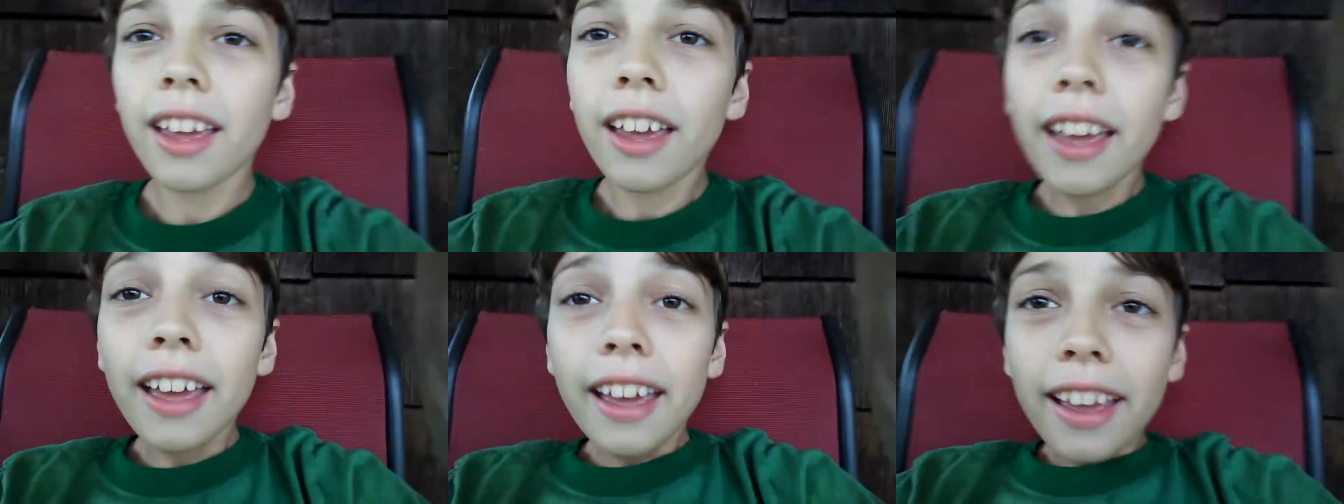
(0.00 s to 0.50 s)

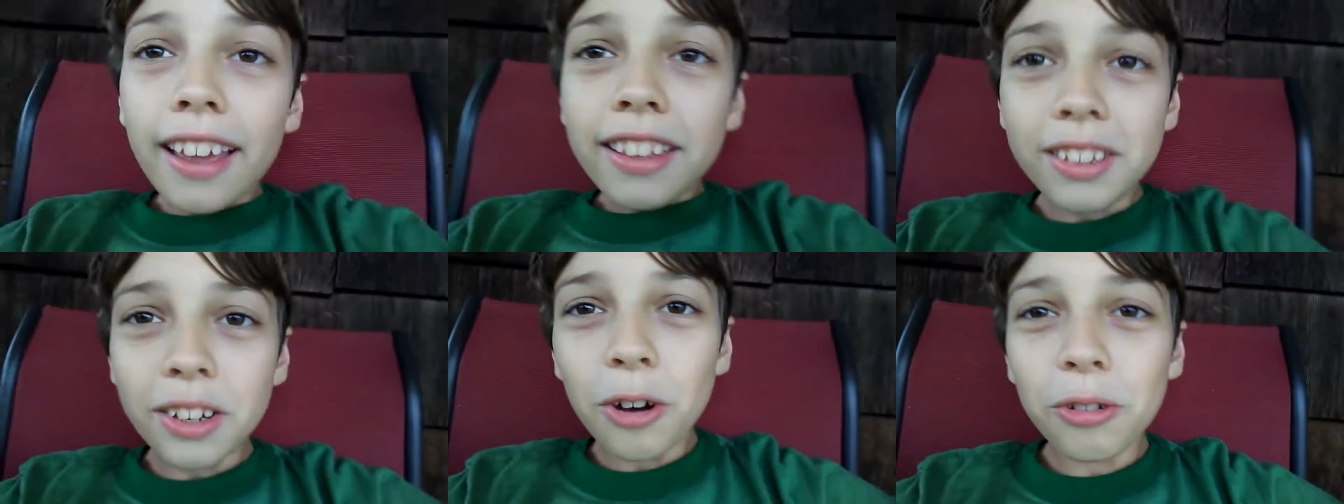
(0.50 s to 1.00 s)

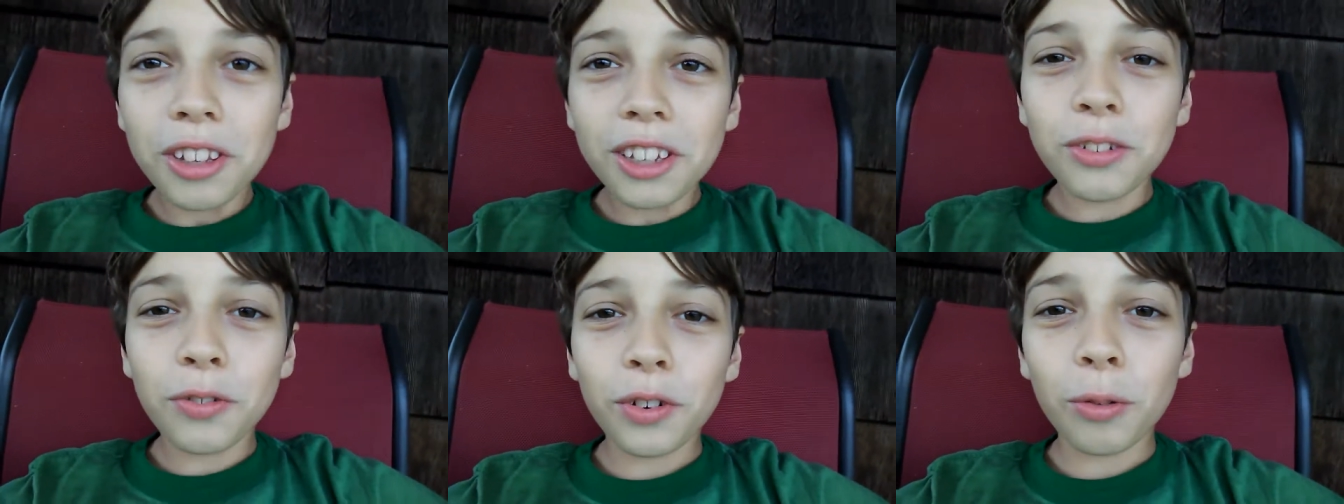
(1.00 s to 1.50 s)
So
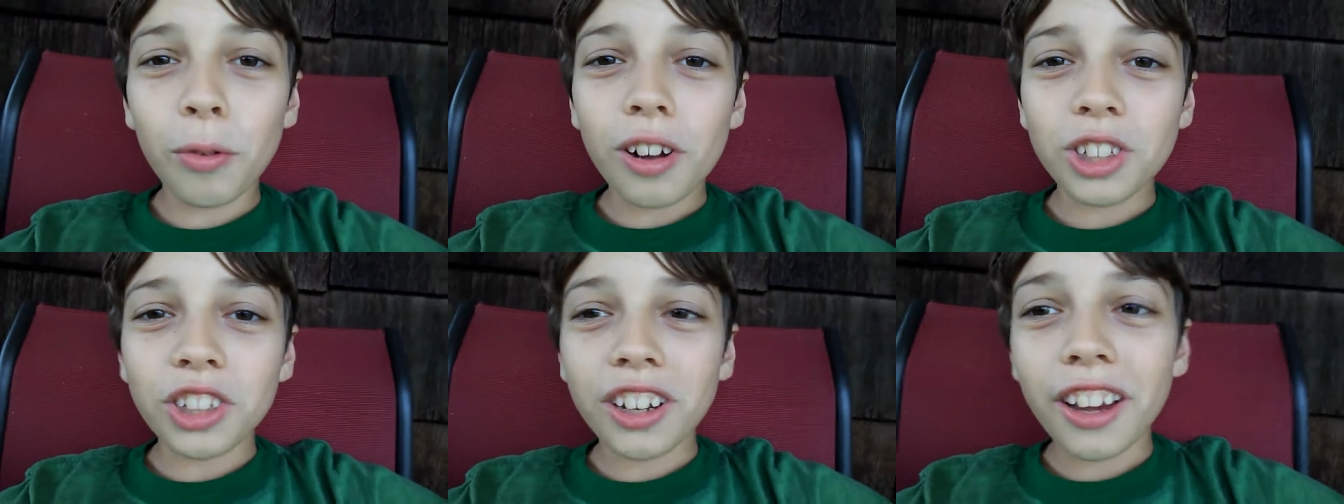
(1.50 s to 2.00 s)
thanks for
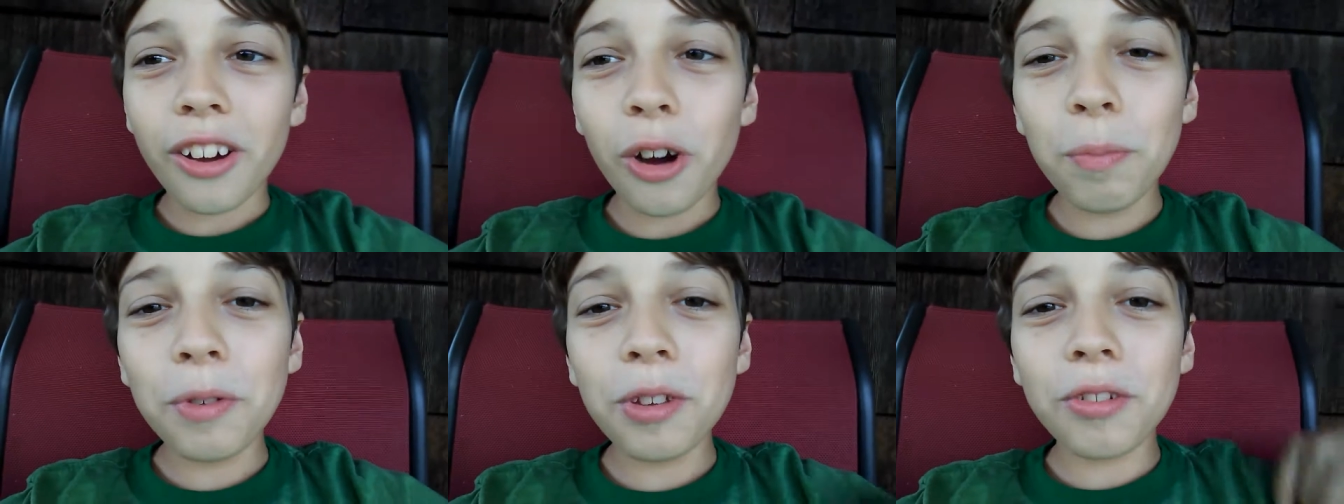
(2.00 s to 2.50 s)
watching. I
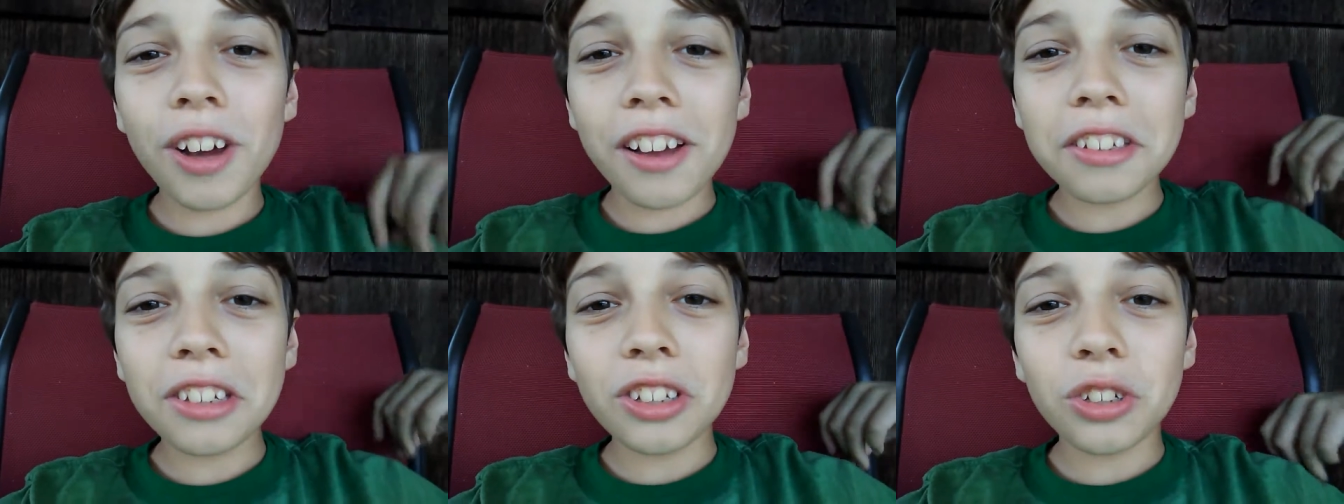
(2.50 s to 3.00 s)
hope you
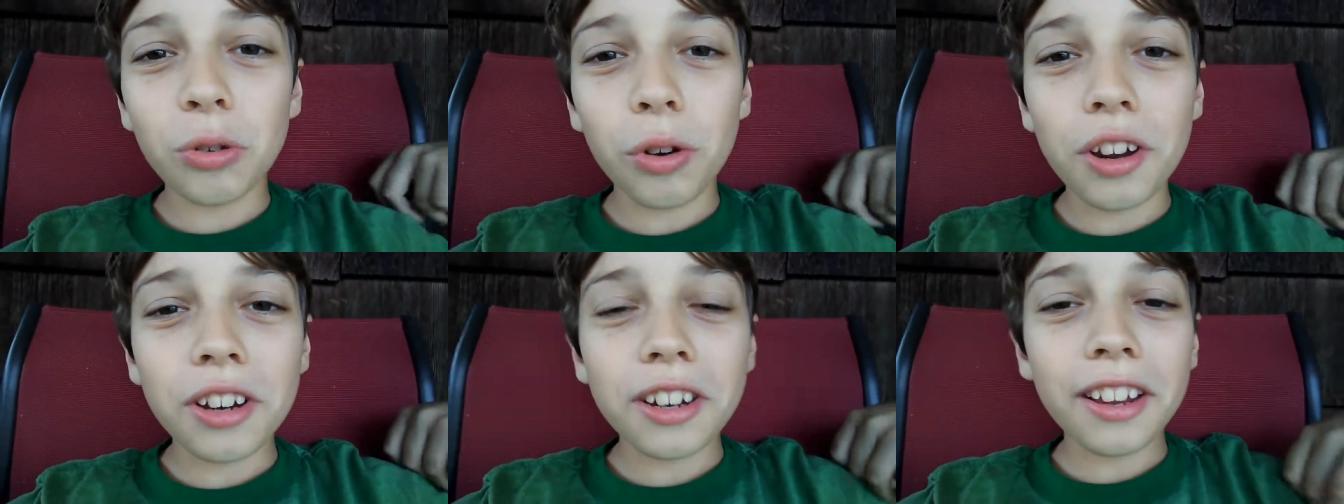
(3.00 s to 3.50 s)
guys
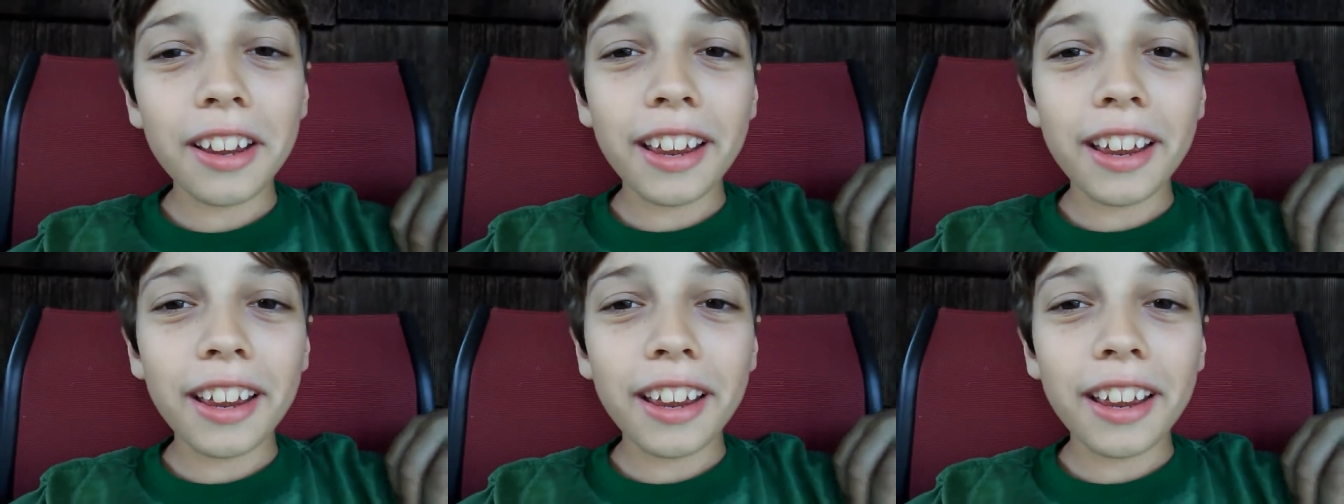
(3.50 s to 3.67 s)
enjoyed.